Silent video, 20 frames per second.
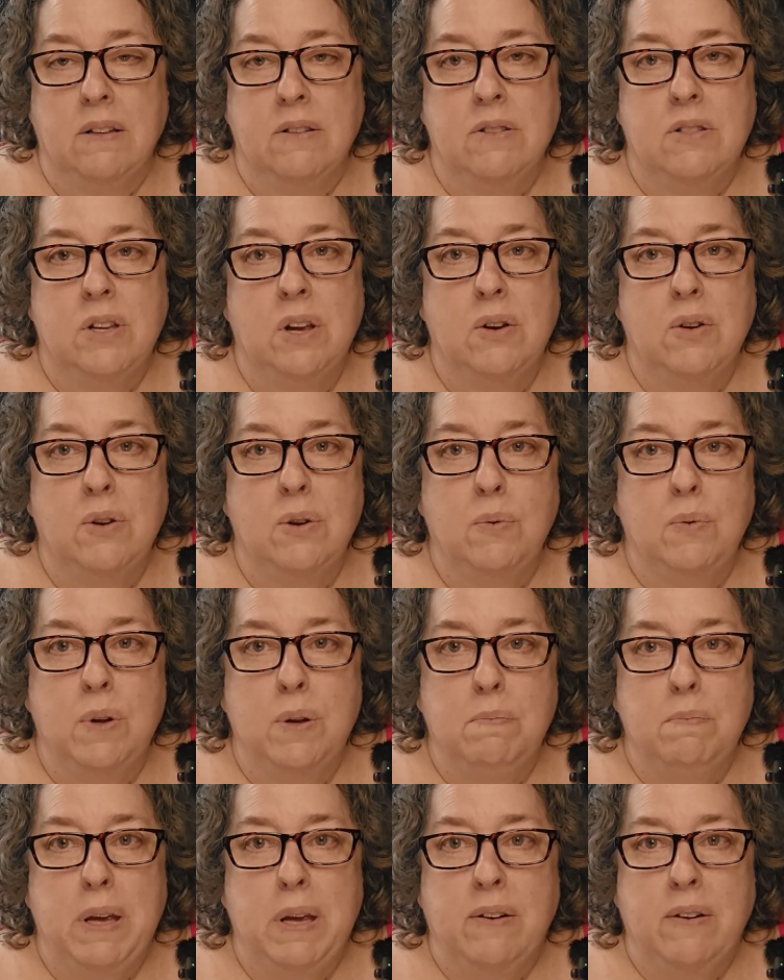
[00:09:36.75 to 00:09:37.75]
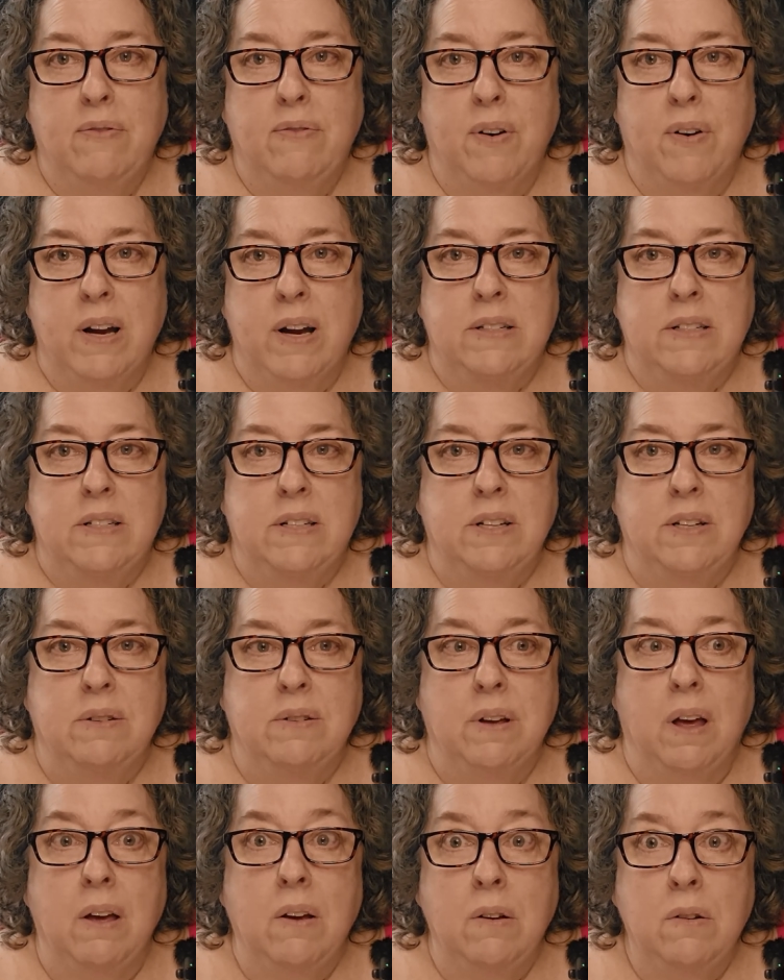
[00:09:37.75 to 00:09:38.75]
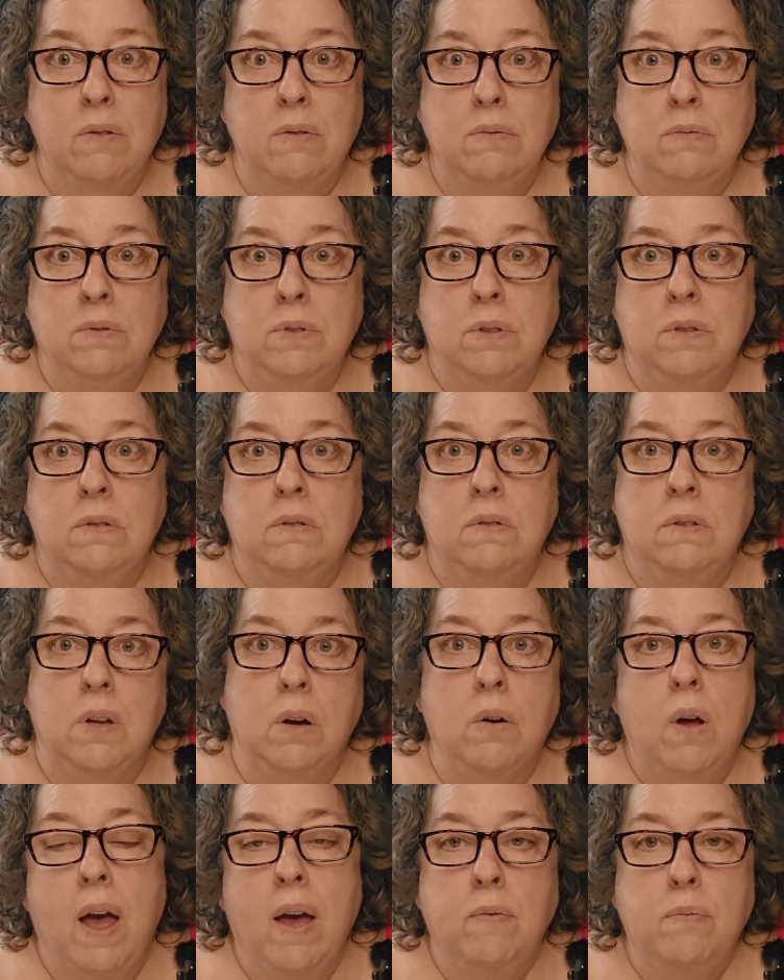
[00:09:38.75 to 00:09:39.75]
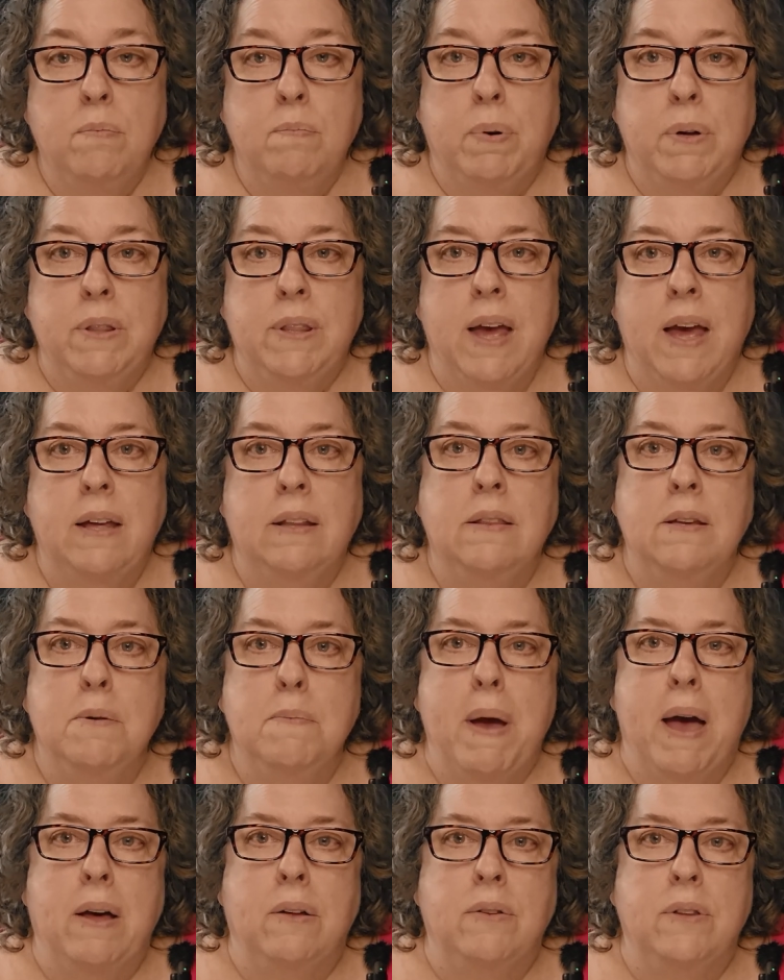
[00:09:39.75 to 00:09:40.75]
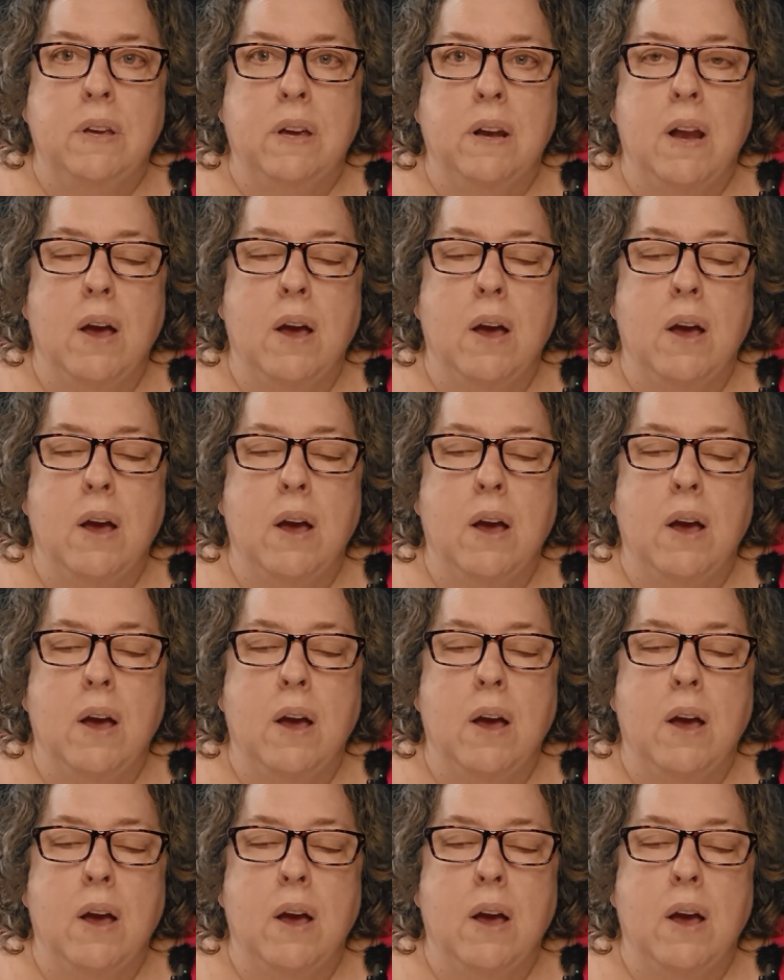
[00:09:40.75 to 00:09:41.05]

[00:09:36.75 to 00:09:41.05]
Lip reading: So you wouldn't be afraid to, oh, don't have them put that in their mouth,